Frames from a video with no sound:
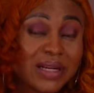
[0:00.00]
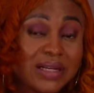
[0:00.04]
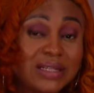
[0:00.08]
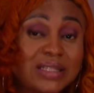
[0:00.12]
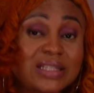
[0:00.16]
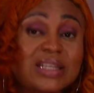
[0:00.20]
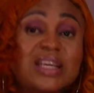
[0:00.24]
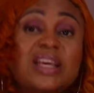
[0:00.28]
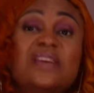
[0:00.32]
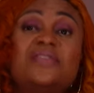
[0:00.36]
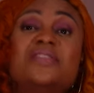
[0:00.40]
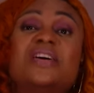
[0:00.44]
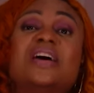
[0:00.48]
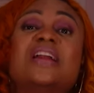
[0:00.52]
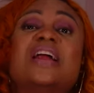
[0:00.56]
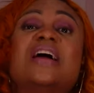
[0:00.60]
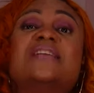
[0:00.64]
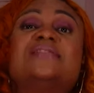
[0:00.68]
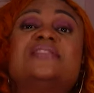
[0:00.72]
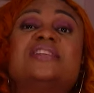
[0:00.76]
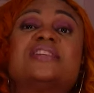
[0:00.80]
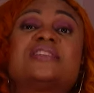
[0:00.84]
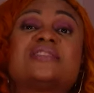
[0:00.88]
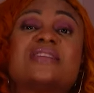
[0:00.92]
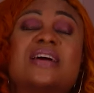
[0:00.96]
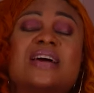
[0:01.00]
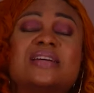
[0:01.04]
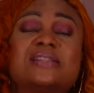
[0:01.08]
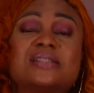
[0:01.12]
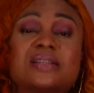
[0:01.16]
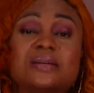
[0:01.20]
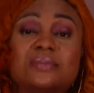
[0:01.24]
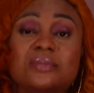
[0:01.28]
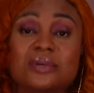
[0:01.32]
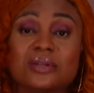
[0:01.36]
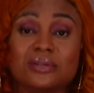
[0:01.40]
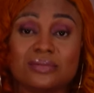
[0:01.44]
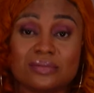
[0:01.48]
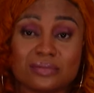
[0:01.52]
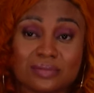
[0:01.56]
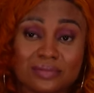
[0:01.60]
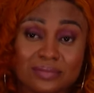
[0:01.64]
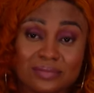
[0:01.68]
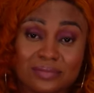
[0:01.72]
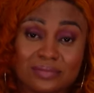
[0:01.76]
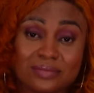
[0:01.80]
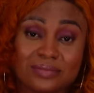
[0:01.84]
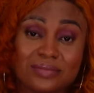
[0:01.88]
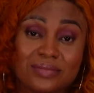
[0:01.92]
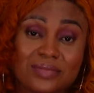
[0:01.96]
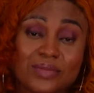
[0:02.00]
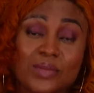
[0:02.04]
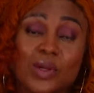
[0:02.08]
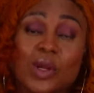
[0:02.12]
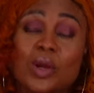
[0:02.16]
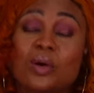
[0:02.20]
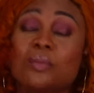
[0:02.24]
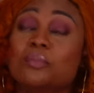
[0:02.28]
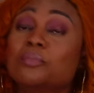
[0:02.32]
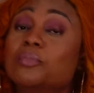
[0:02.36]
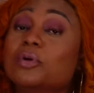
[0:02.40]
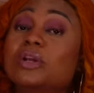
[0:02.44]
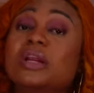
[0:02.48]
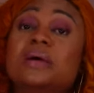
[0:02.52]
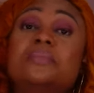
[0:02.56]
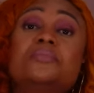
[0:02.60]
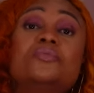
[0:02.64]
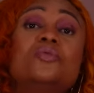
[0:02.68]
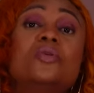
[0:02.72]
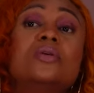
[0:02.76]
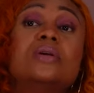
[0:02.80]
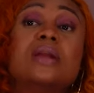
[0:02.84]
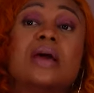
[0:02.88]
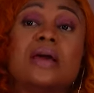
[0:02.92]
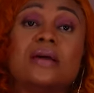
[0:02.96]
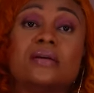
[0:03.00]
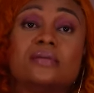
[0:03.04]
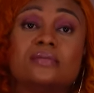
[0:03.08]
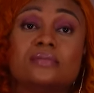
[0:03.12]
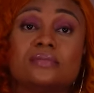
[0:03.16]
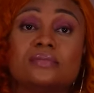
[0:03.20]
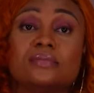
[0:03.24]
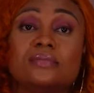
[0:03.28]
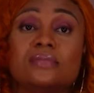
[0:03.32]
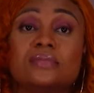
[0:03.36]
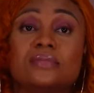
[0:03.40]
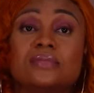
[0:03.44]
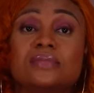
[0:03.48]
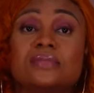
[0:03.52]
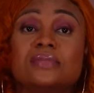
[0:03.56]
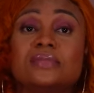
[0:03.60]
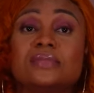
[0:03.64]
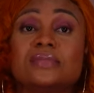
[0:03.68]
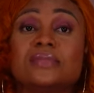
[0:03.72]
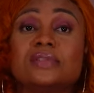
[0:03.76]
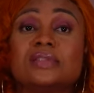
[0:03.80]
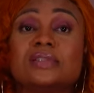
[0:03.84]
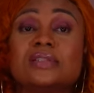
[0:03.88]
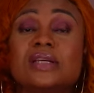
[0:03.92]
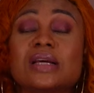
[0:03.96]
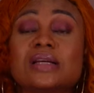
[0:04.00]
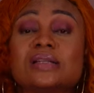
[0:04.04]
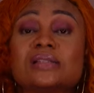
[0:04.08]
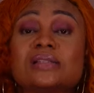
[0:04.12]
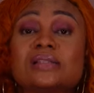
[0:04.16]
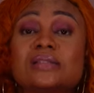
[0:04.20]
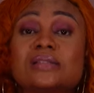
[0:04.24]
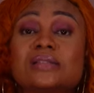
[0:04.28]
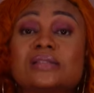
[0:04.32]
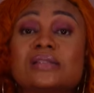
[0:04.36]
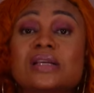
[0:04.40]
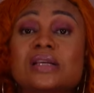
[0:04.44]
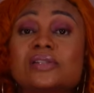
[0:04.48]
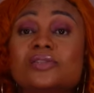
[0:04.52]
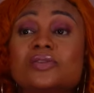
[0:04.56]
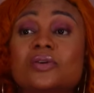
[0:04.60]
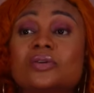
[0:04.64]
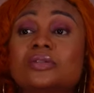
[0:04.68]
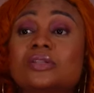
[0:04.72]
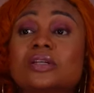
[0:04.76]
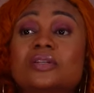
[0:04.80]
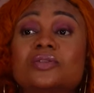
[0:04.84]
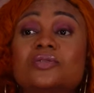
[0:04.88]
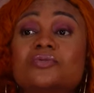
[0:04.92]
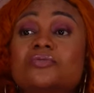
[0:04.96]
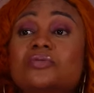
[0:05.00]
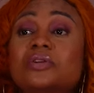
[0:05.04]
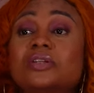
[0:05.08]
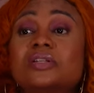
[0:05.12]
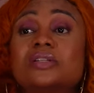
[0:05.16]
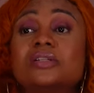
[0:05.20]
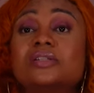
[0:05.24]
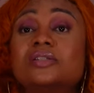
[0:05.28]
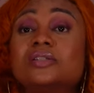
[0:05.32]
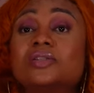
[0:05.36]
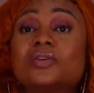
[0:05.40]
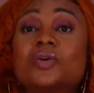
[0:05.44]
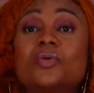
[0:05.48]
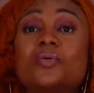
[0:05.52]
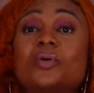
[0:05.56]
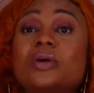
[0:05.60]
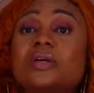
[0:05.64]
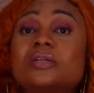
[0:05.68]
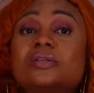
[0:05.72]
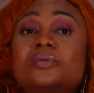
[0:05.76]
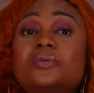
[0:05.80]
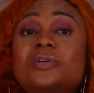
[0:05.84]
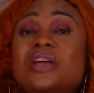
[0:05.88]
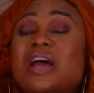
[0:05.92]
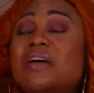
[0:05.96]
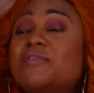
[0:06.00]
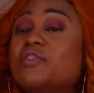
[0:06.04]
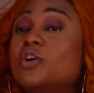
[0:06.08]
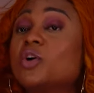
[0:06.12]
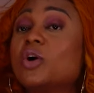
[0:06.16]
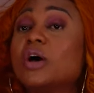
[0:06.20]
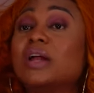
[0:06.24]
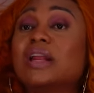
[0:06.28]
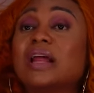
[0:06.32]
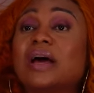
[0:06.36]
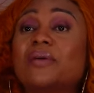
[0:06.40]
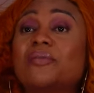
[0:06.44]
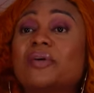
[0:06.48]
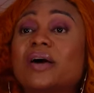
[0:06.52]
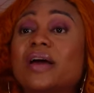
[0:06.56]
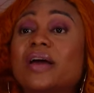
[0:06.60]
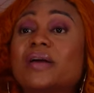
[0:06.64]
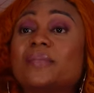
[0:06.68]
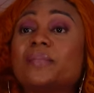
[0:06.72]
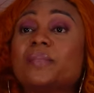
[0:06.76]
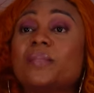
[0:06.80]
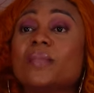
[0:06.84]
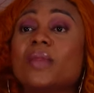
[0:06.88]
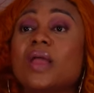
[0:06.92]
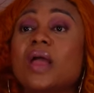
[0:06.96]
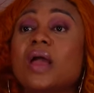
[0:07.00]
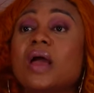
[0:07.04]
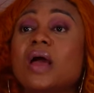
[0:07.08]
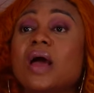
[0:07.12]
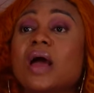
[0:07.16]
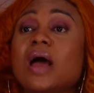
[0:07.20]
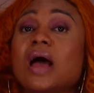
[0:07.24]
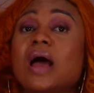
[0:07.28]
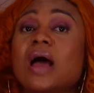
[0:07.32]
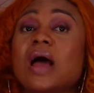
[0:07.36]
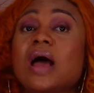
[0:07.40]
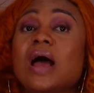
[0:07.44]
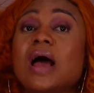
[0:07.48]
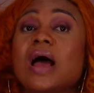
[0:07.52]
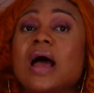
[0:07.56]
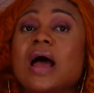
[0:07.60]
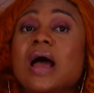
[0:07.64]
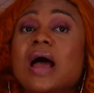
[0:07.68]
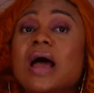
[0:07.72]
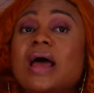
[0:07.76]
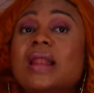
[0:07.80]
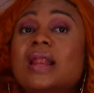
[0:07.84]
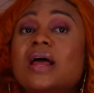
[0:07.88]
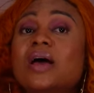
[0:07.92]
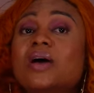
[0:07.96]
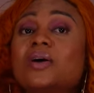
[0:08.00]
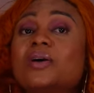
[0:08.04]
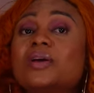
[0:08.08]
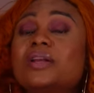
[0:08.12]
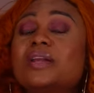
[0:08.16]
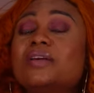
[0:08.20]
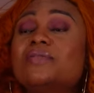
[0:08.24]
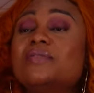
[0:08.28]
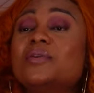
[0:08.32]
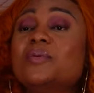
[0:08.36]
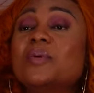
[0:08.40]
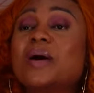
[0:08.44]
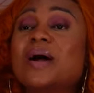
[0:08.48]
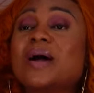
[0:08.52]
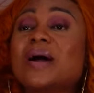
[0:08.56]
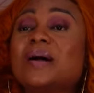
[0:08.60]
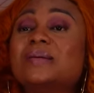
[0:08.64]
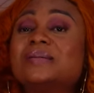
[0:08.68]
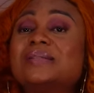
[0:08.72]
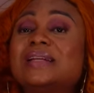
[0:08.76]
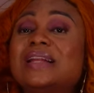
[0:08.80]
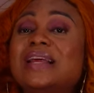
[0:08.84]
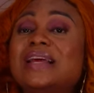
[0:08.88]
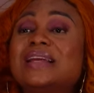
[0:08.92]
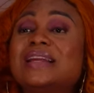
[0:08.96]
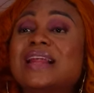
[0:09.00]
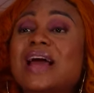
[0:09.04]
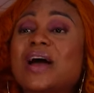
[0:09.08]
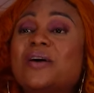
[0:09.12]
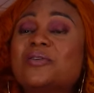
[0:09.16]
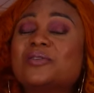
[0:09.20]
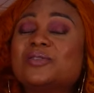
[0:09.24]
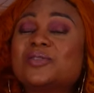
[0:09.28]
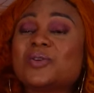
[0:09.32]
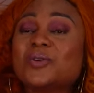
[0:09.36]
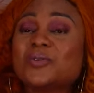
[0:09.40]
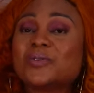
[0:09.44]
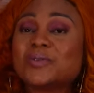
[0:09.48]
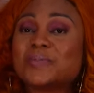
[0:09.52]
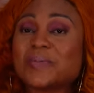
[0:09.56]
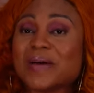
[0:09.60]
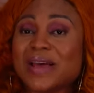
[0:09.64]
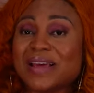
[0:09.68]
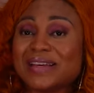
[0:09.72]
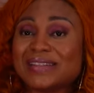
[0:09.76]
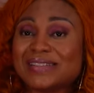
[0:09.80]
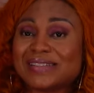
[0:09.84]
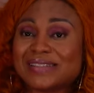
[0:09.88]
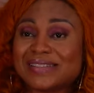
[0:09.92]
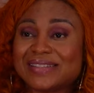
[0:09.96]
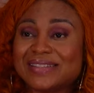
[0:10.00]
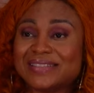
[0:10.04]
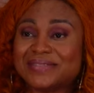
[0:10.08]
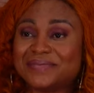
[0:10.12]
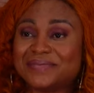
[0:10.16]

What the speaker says: Give your life to Christ, come on. But let me not lie. Sex under the rain is crazy. We have a caller, right? Hello, good evening. Welcome to Late Now with Soul Spice.